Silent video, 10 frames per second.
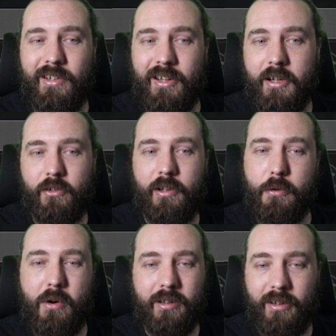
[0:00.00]
and I actually
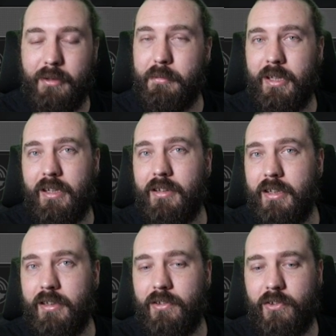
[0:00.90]
quite like picking
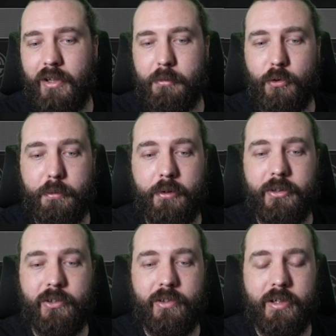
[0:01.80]
the intercept up on
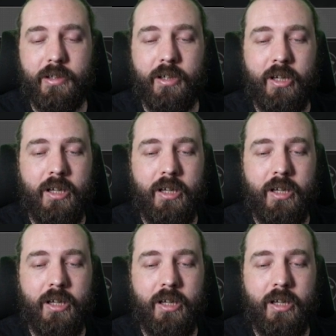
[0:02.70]
this thing